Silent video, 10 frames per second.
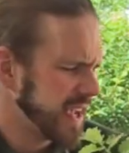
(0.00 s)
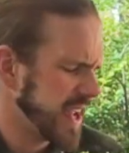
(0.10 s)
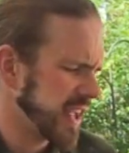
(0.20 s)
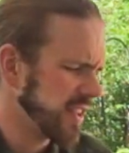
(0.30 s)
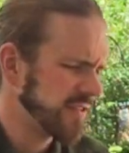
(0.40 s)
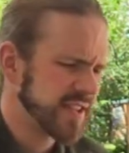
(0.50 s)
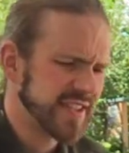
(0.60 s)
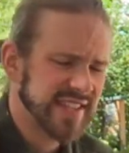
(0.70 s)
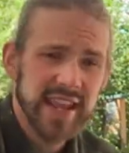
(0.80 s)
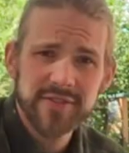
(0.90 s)
and I love to
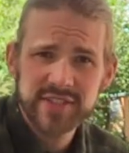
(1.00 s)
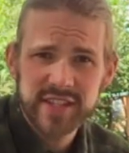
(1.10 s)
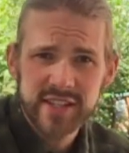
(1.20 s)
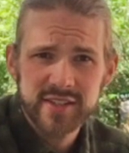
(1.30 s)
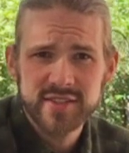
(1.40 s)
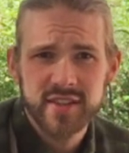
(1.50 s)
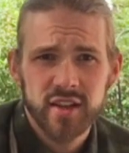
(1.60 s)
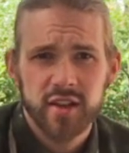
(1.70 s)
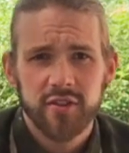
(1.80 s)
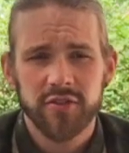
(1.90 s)
save seeds
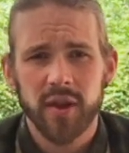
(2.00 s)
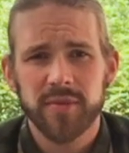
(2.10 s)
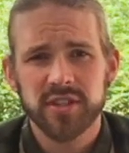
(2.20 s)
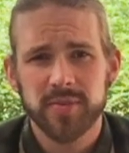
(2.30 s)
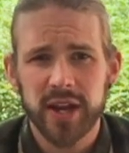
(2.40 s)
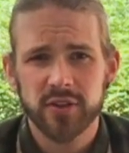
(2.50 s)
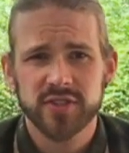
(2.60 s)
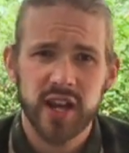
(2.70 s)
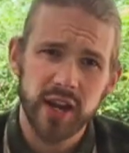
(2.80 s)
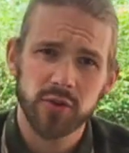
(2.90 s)
from the tomatoes
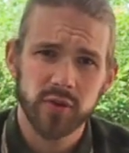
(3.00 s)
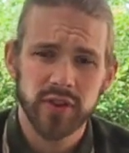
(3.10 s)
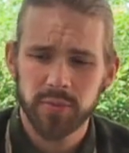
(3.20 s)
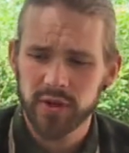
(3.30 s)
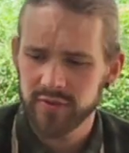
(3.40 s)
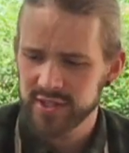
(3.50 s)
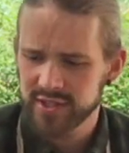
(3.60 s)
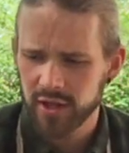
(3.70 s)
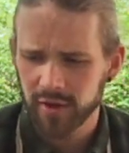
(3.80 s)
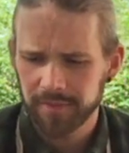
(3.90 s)
that I grew in the previous
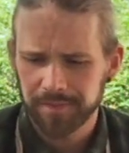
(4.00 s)
year.